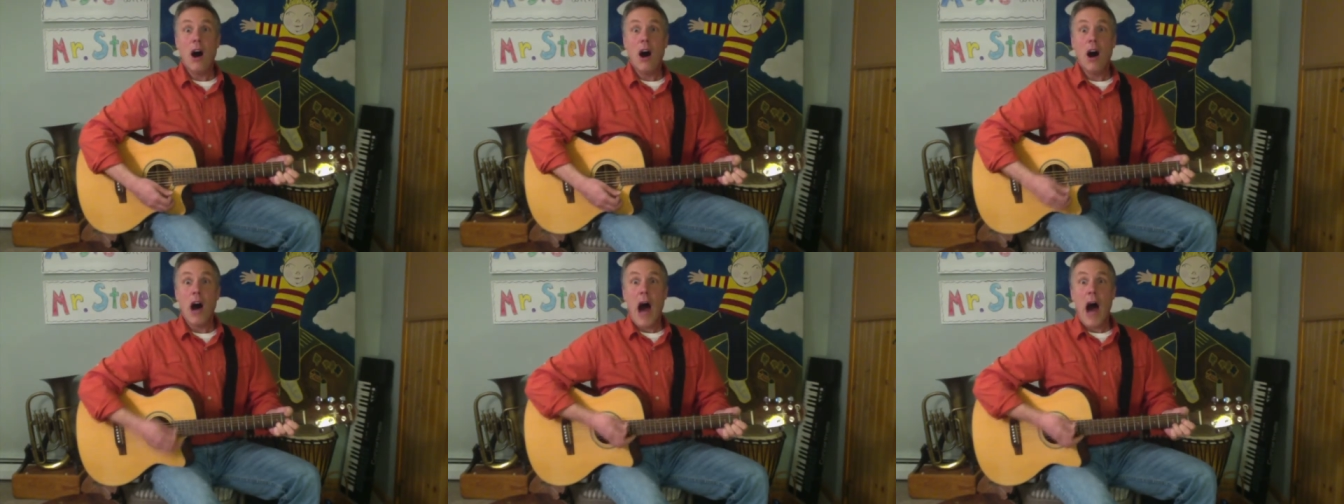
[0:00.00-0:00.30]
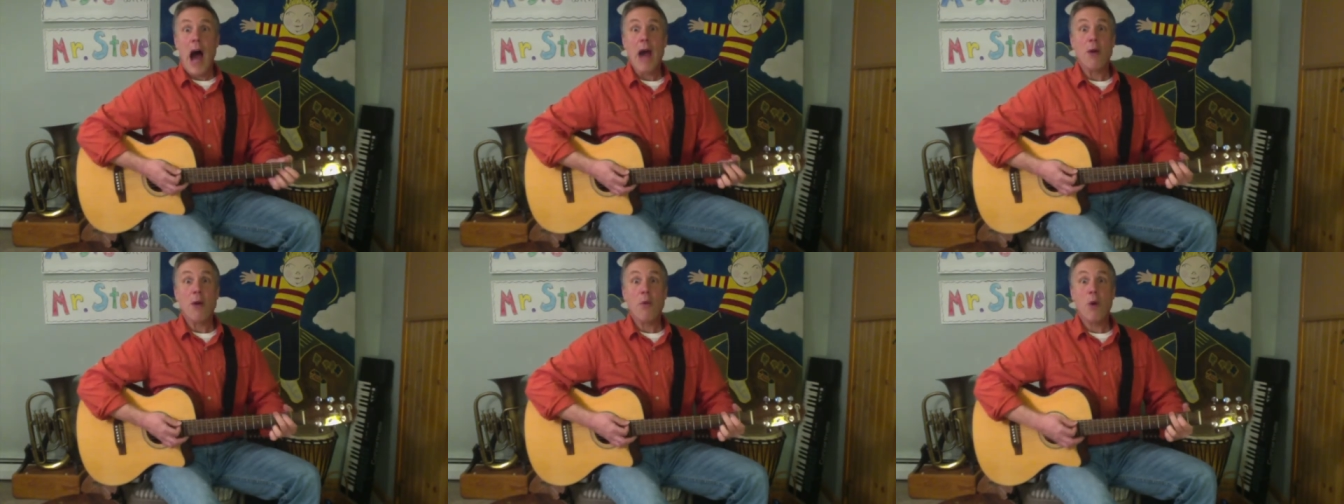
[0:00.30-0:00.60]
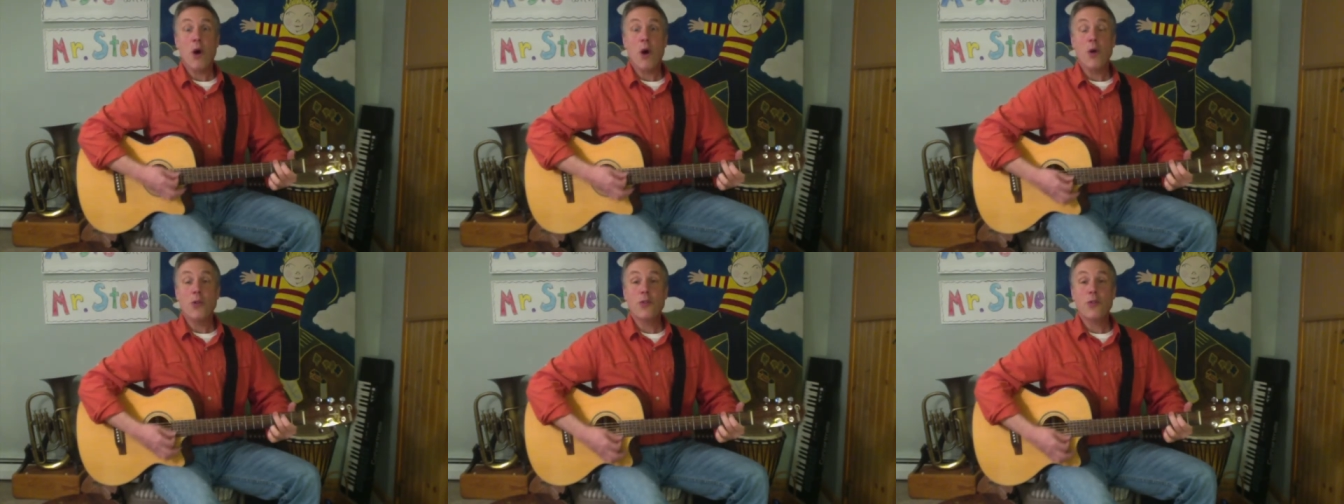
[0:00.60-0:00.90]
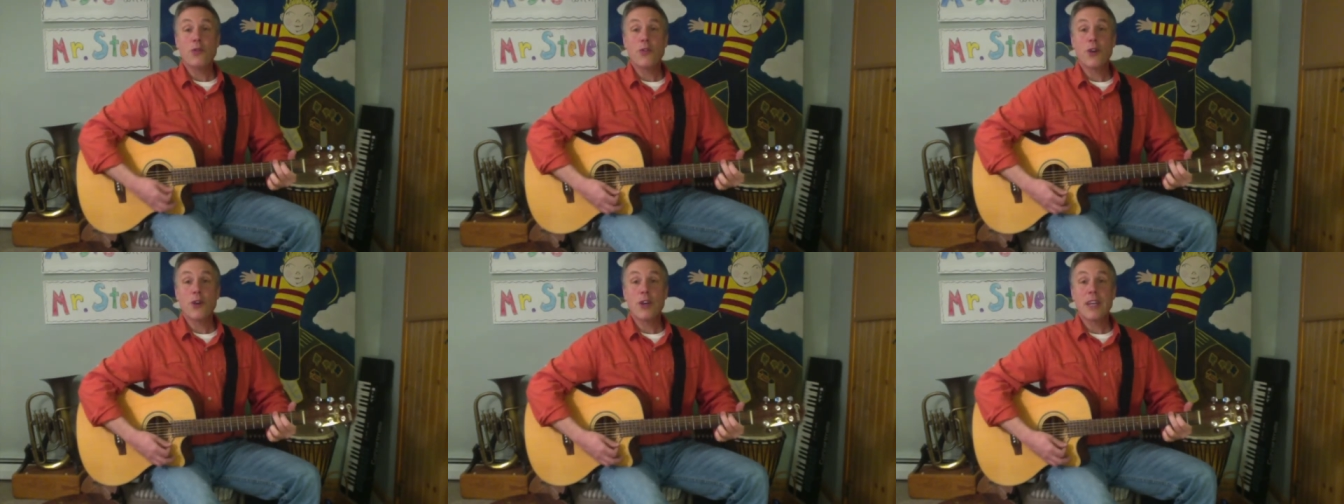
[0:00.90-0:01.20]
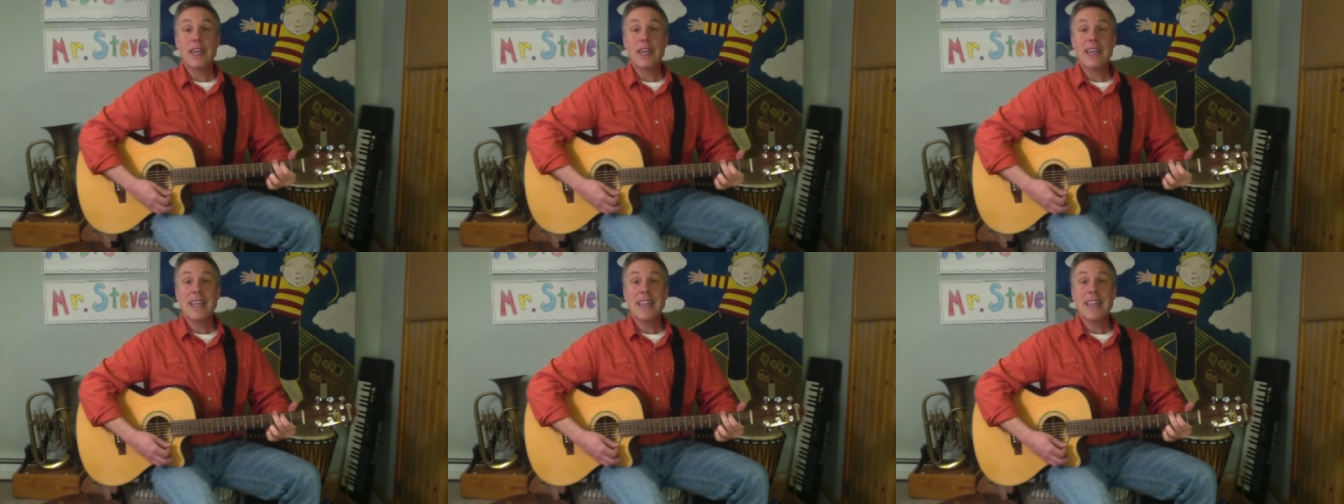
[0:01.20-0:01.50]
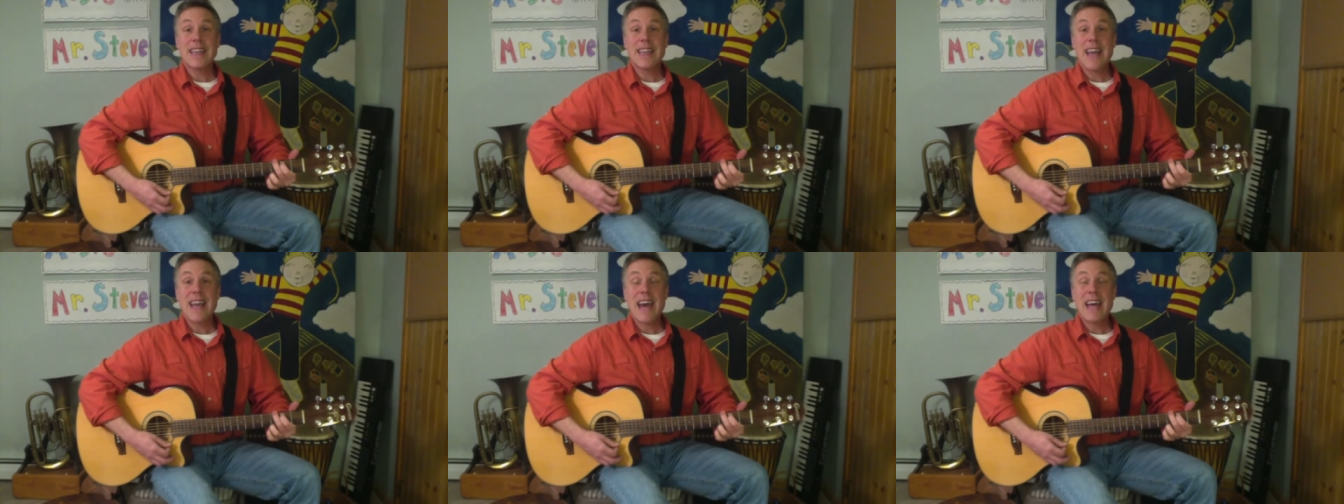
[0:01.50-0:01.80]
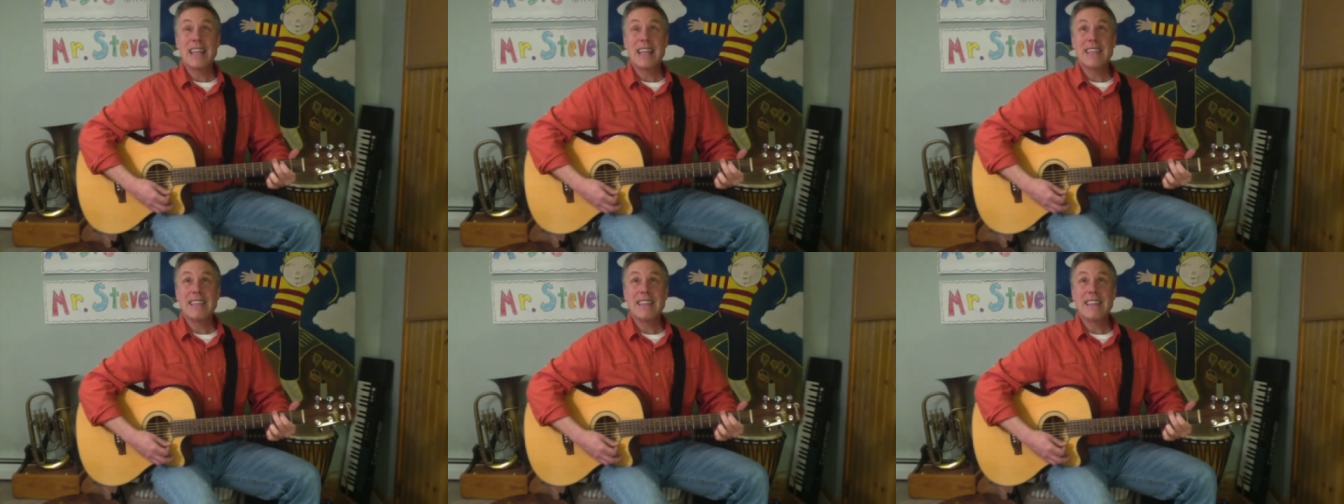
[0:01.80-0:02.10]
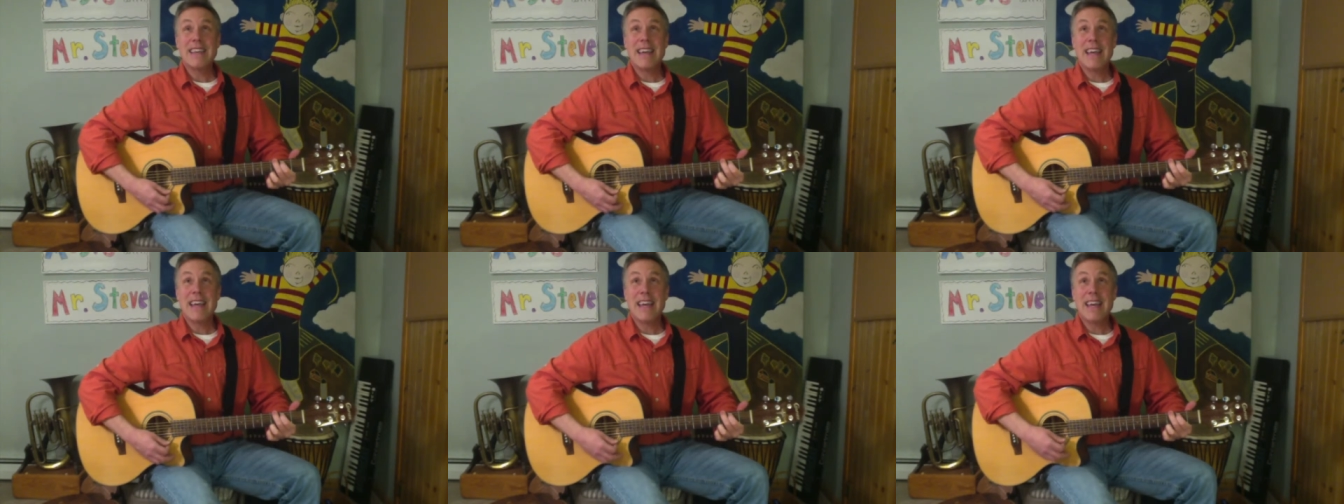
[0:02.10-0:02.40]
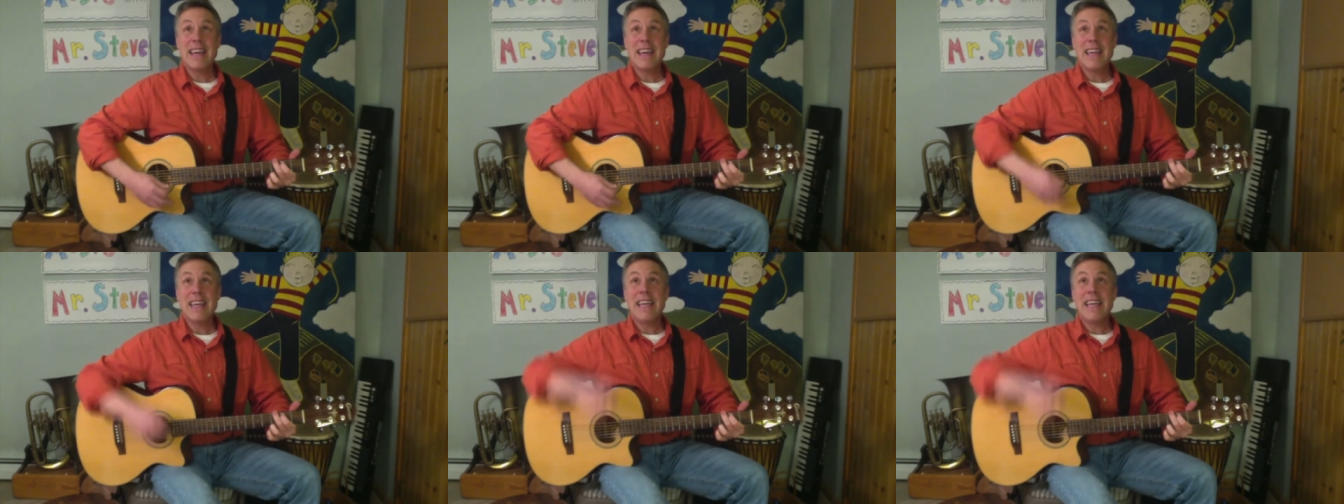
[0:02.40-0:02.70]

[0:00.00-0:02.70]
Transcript: I won't forget that day.